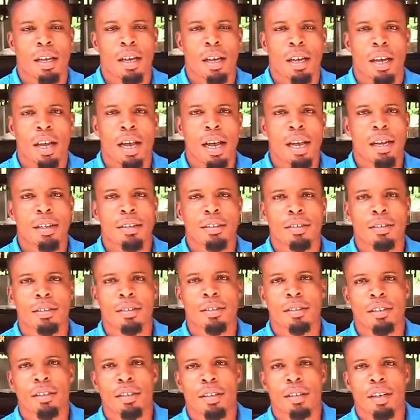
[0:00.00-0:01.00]
And
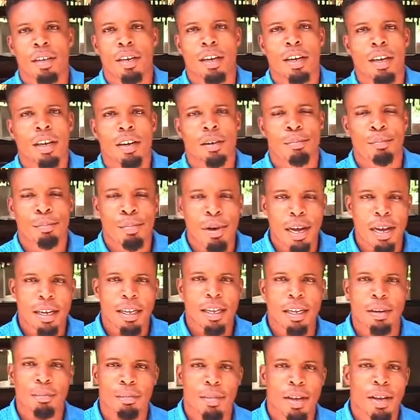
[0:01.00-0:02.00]

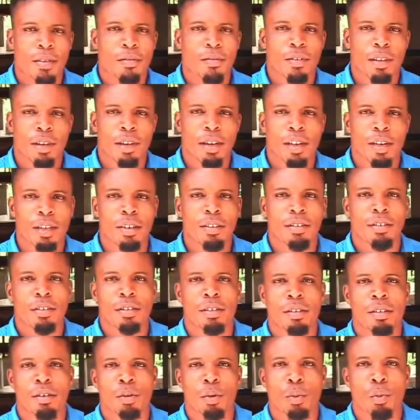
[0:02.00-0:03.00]
back in my village
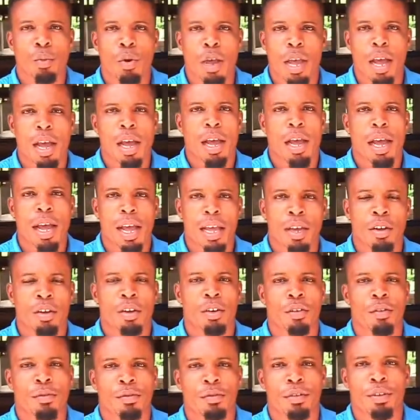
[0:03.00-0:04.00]
where I
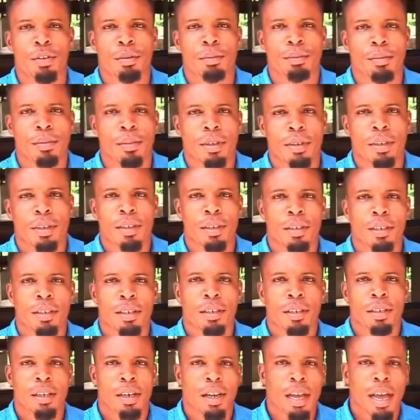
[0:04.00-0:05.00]
come from,
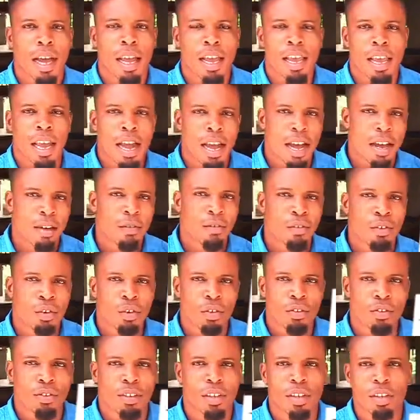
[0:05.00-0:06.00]
I have no
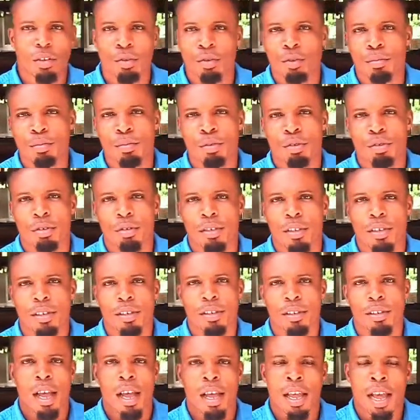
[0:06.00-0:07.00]
single building,
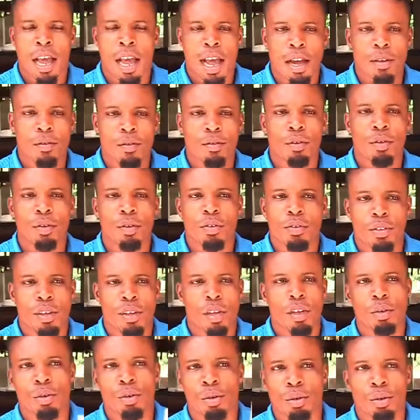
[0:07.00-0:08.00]
I have no
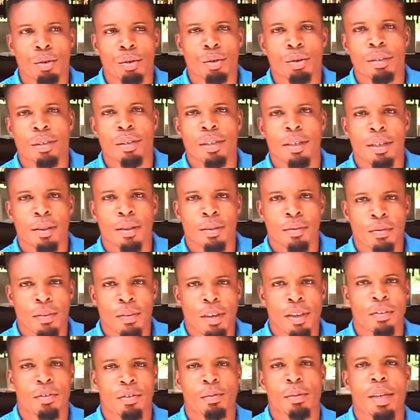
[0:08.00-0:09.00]
single
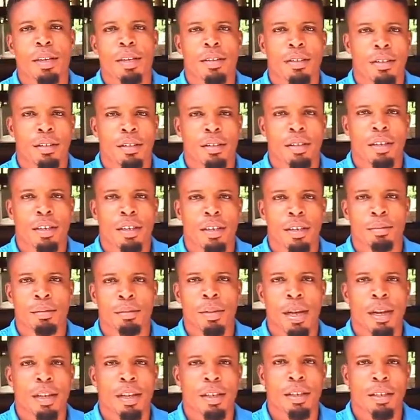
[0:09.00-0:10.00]
investment in my